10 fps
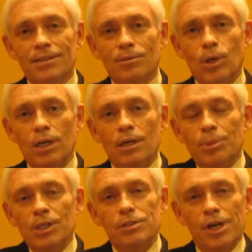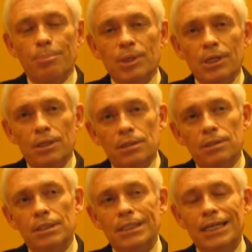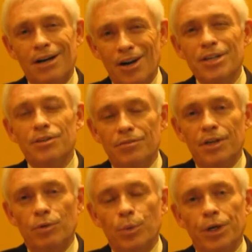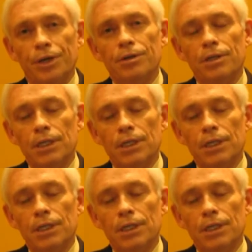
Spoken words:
Well, I mean, it's happening kind of everywhere,